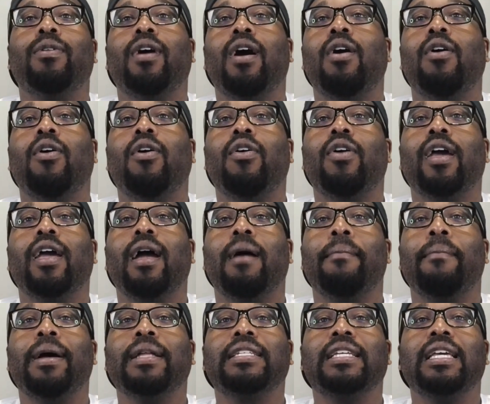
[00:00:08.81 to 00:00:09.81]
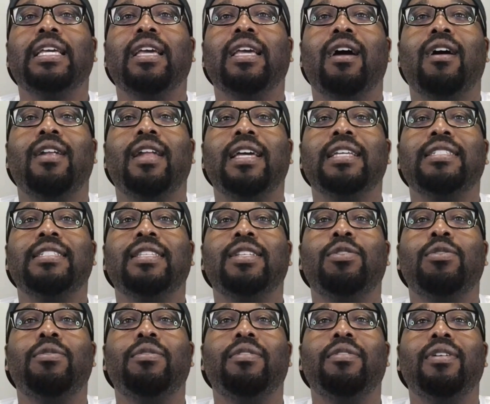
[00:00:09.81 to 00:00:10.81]
oh, okay, I'm about to give y'all a nice
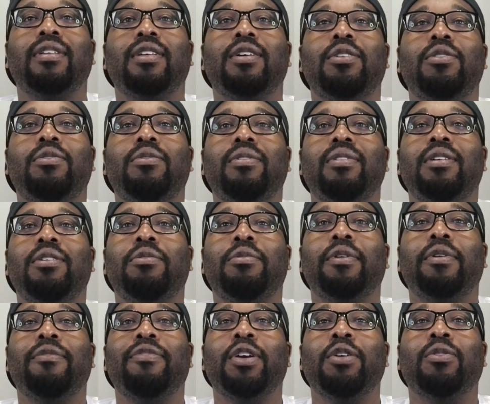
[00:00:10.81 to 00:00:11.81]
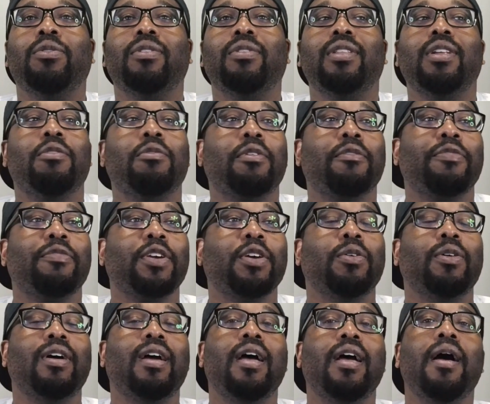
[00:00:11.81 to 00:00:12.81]
little little little review, little
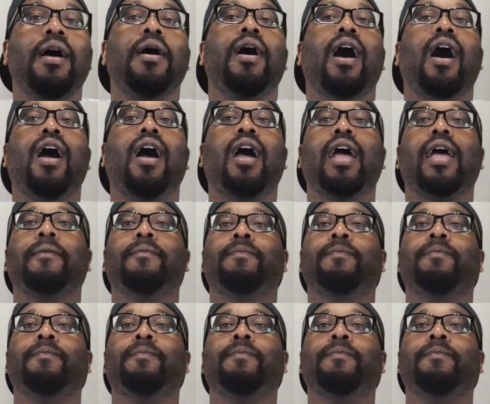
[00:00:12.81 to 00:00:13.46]
review. All right.